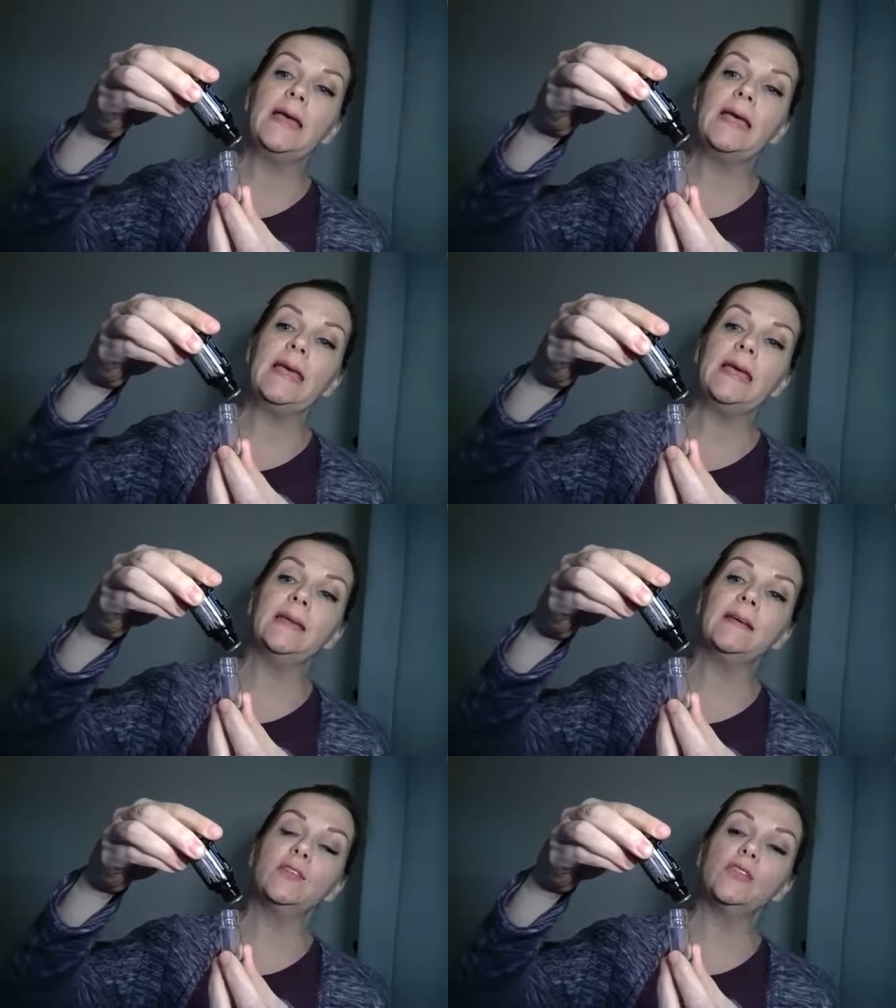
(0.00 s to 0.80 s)

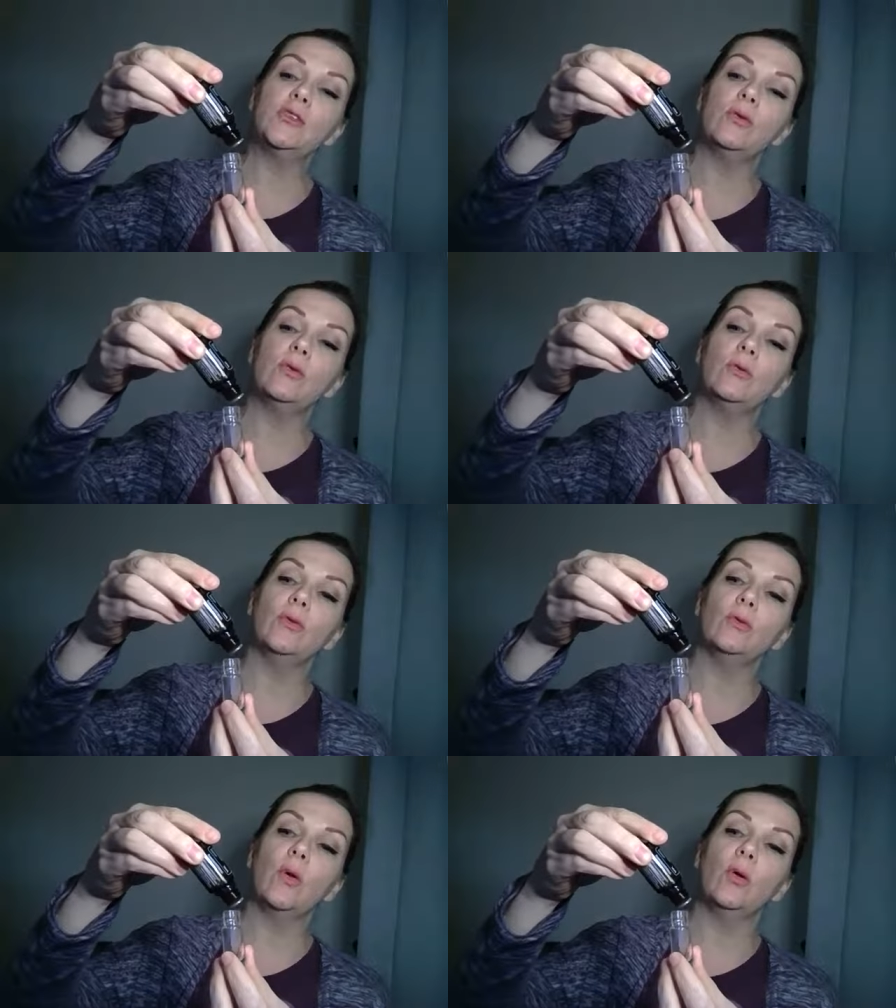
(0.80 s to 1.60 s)
into
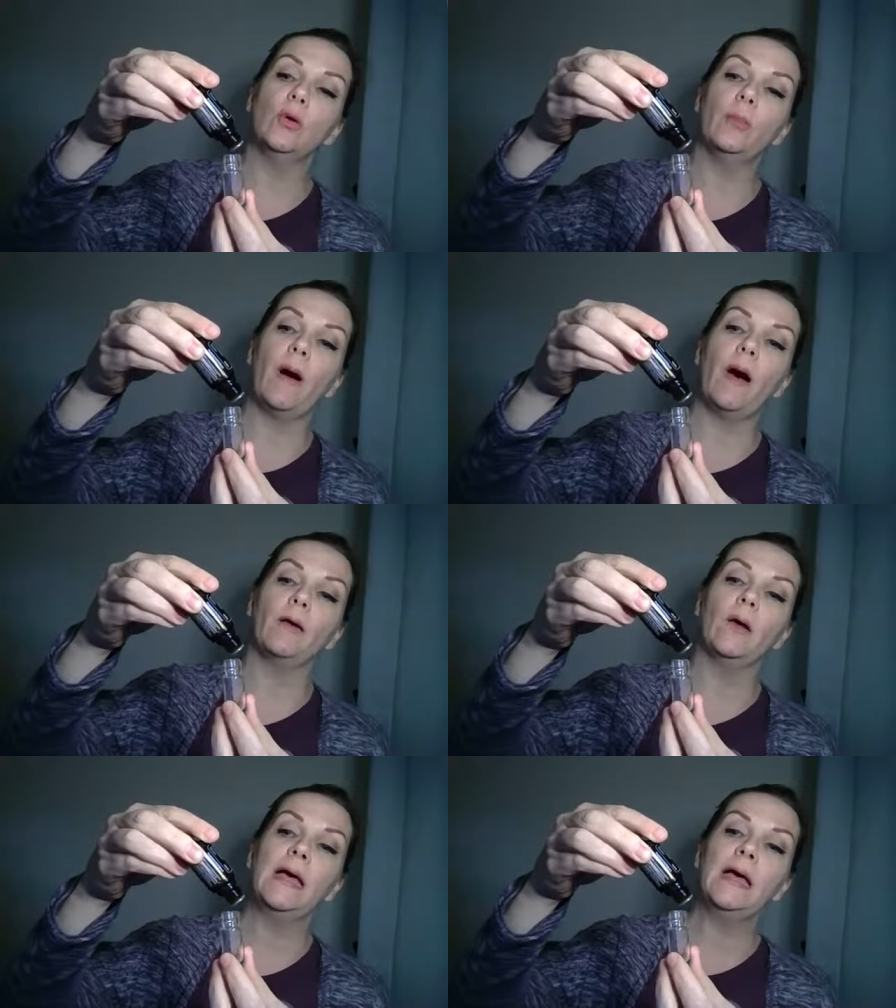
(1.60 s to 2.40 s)
the roller bottle.